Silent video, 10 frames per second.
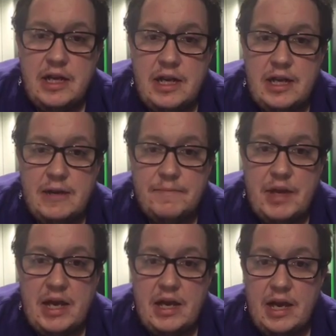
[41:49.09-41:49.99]

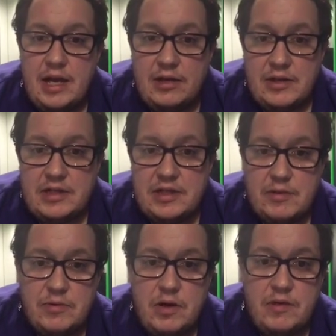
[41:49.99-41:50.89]
and like I say,
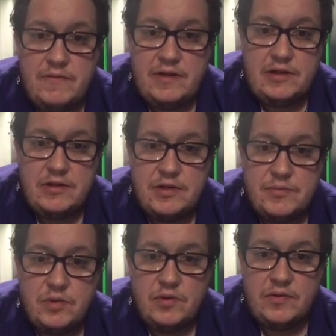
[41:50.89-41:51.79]
we'll hopefully do some
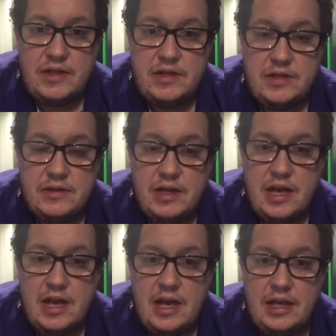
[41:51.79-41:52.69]
more of these
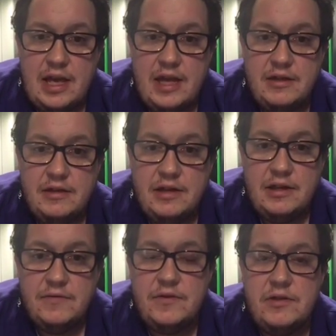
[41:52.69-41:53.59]
again in
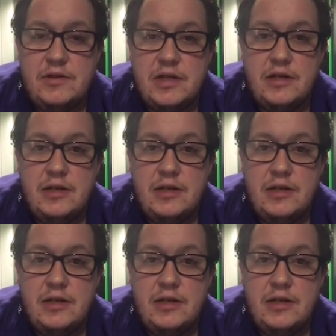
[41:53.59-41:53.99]
the future.